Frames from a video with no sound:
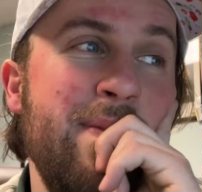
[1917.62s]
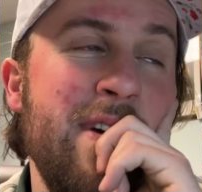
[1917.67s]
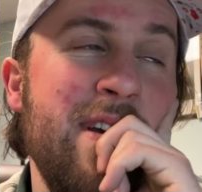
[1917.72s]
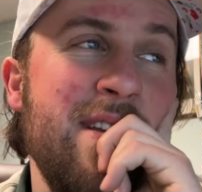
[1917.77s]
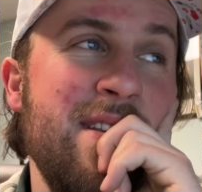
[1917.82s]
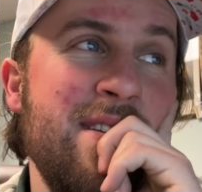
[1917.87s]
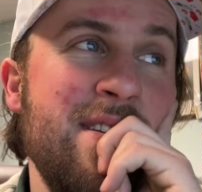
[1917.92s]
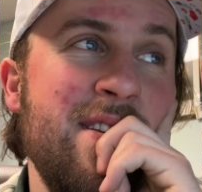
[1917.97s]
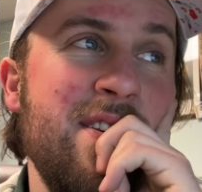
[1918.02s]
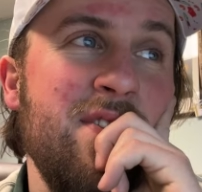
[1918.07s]

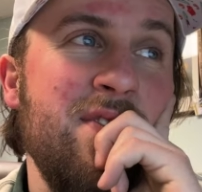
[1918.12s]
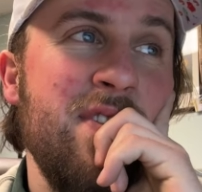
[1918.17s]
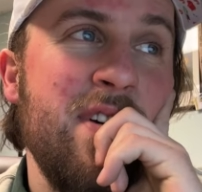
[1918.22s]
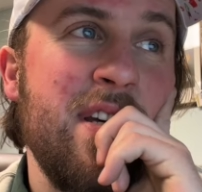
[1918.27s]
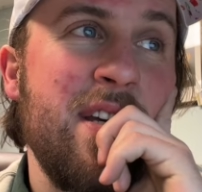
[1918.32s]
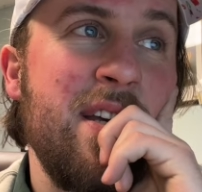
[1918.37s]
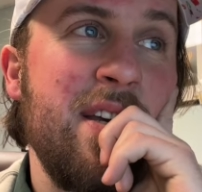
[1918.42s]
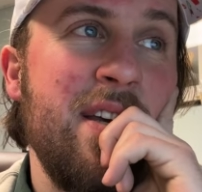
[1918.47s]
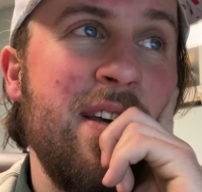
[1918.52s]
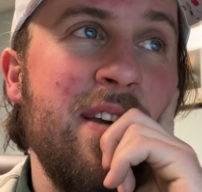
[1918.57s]
might see if
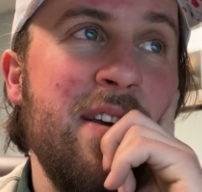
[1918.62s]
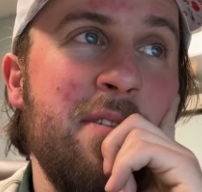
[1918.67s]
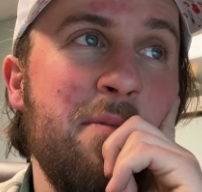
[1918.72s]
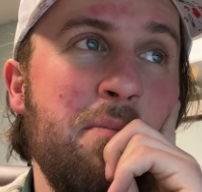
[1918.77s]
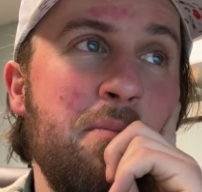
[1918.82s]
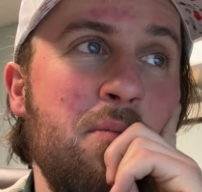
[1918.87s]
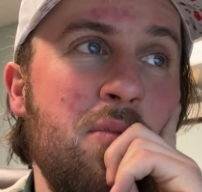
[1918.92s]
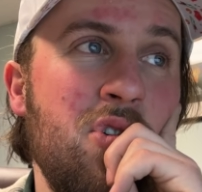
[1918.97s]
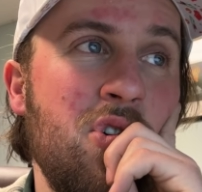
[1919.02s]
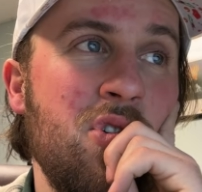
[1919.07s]
I can
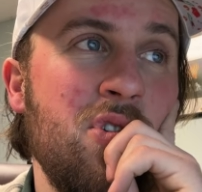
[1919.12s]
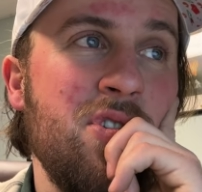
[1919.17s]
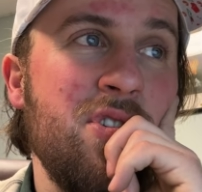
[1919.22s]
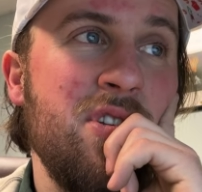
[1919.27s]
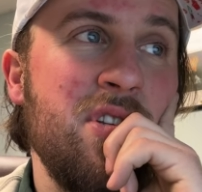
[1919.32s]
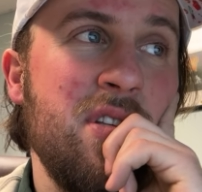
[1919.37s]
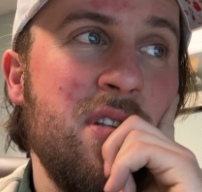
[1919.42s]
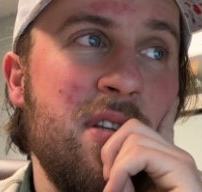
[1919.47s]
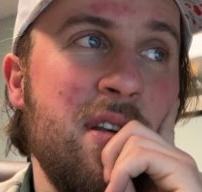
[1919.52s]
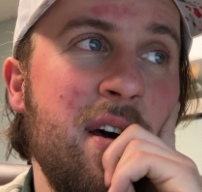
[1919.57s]
get more
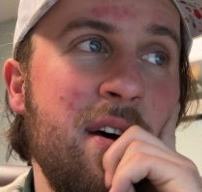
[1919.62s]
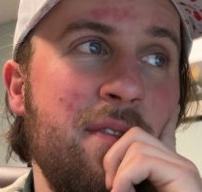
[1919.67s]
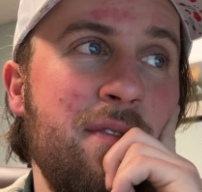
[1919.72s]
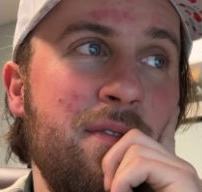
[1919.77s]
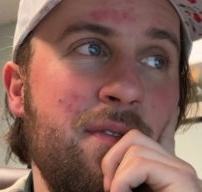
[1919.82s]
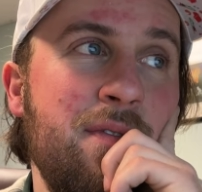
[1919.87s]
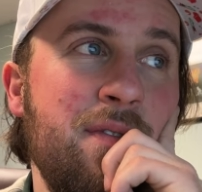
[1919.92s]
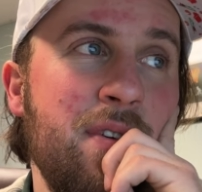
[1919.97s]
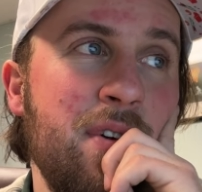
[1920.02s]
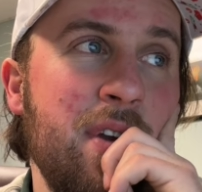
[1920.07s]
stuff
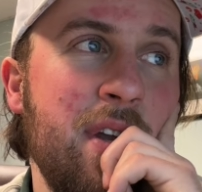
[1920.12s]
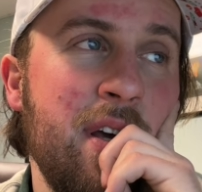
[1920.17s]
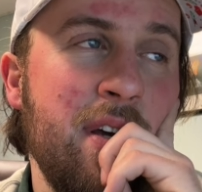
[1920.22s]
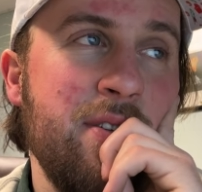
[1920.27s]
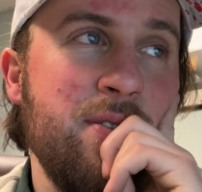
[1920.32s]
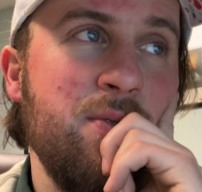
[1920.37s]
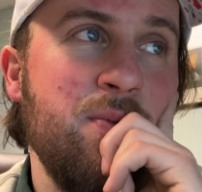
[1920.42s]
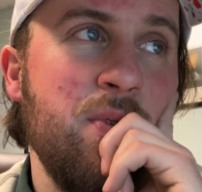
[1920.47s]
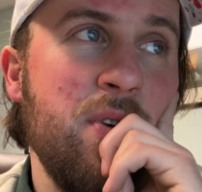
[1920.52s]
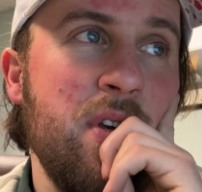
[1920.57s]
for
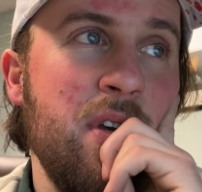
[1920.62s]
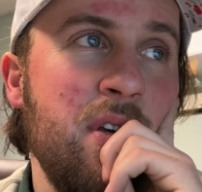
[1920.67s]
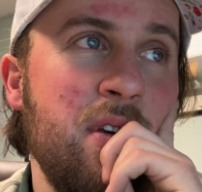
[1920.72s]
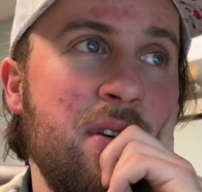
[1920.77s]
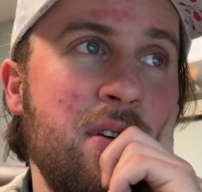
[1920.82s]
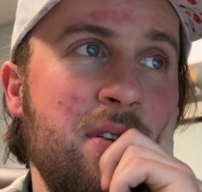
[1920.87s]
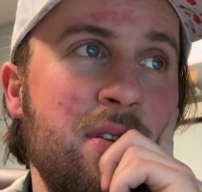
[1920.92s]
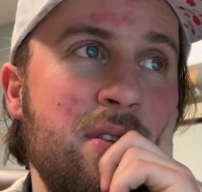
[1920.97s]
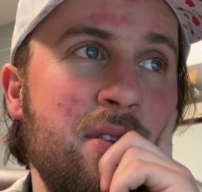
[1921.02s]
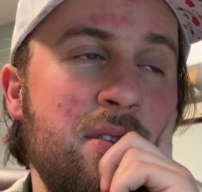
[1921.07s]
next week.
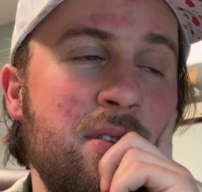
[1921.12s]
